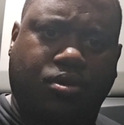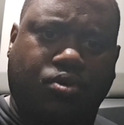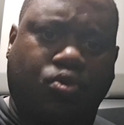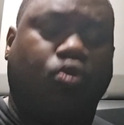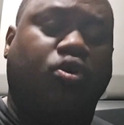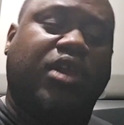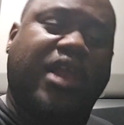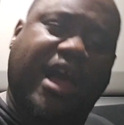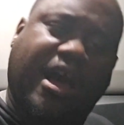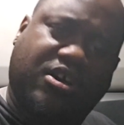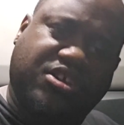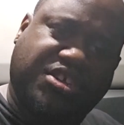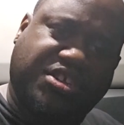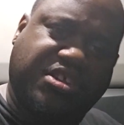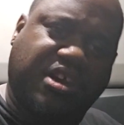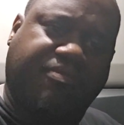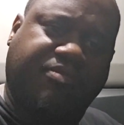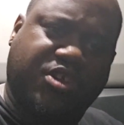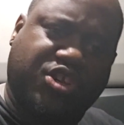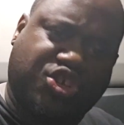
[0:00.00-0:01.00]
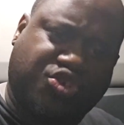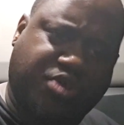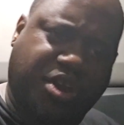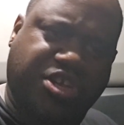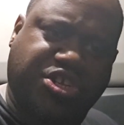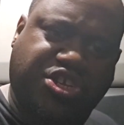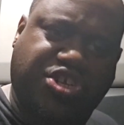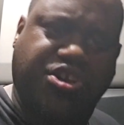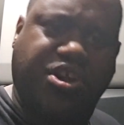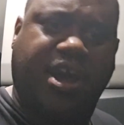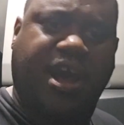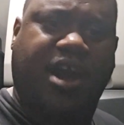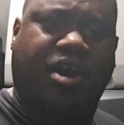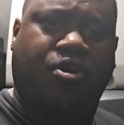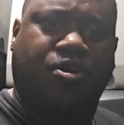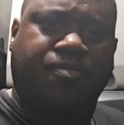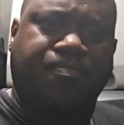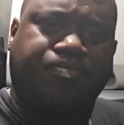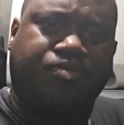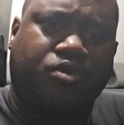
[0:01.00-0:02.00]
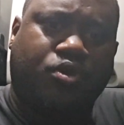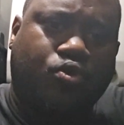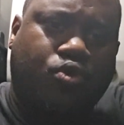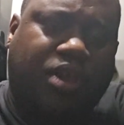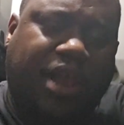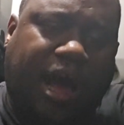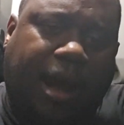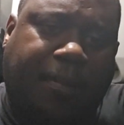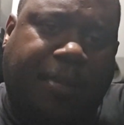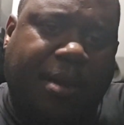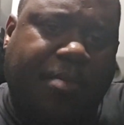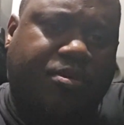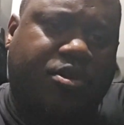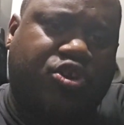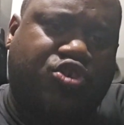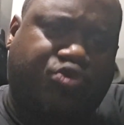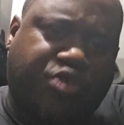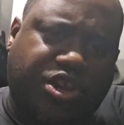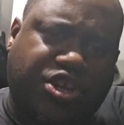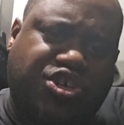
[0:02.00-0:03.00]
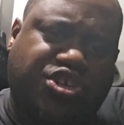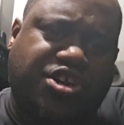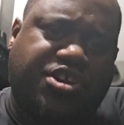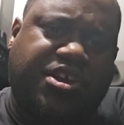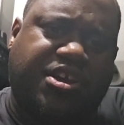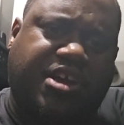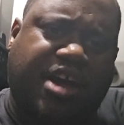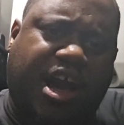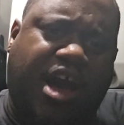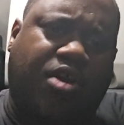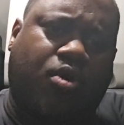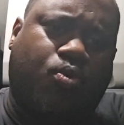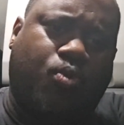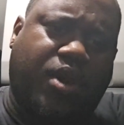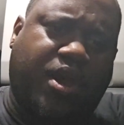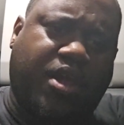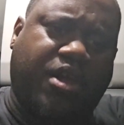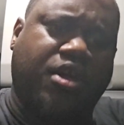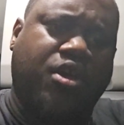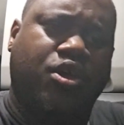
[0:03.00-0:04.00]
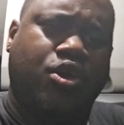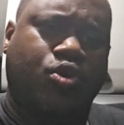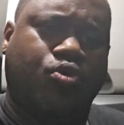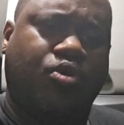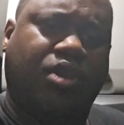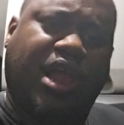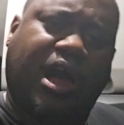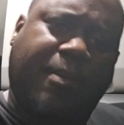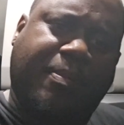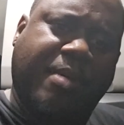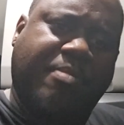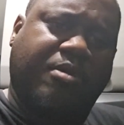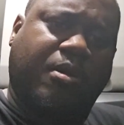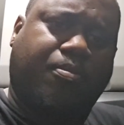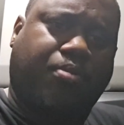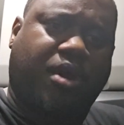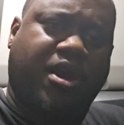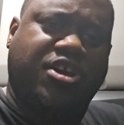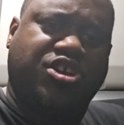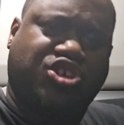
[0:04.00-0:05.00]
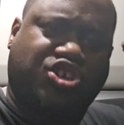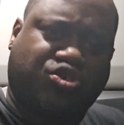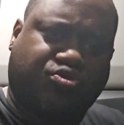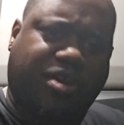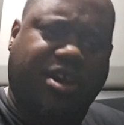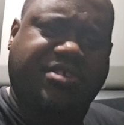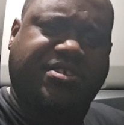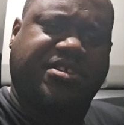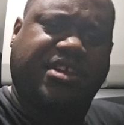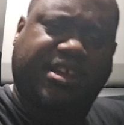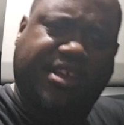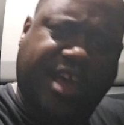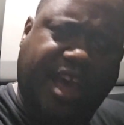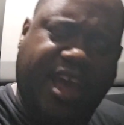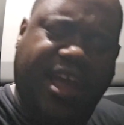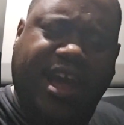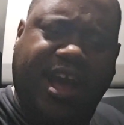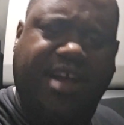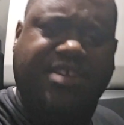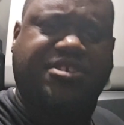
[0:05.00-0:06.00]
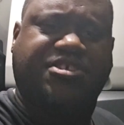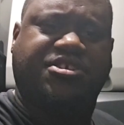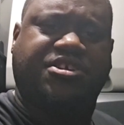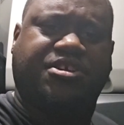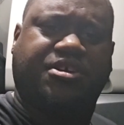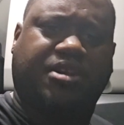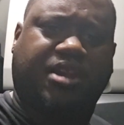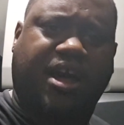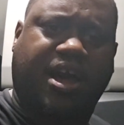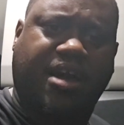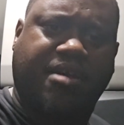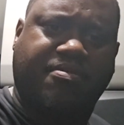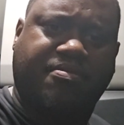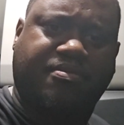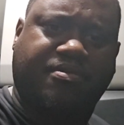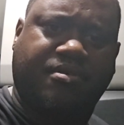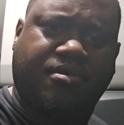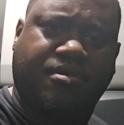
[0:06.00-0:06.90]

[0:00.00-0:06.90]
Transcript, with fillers: You allow stuff to stress you out. You allow people to treat you any kind of way. You allow people to bring stress and chaos to your life.